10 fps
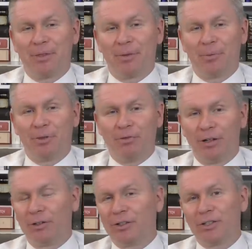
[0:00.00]
would
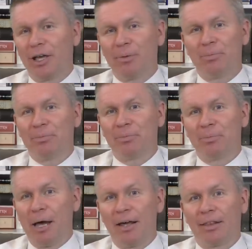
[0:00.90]
follow the same
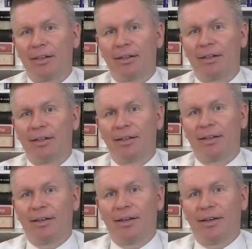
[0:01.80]
path.
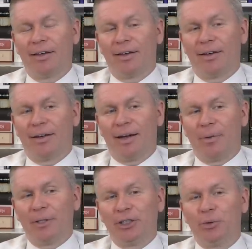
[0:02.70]
I
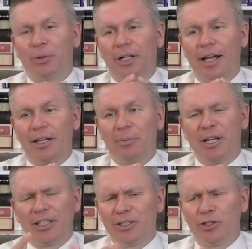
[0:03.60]
wish you were like me.
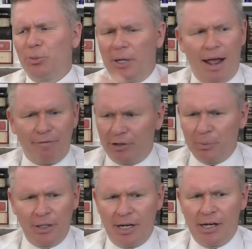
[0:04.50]
Not just you, but
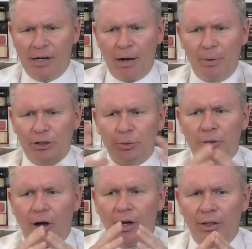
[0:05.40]
everyone here. I wish you
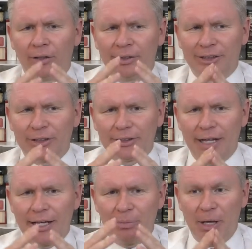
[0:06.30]
were all just
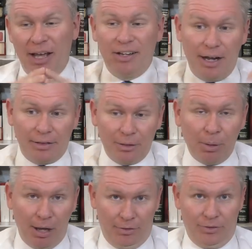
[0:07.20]
like me, not the
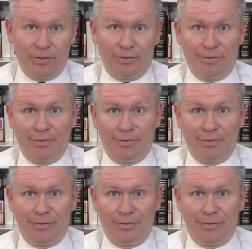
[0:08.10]
bonds.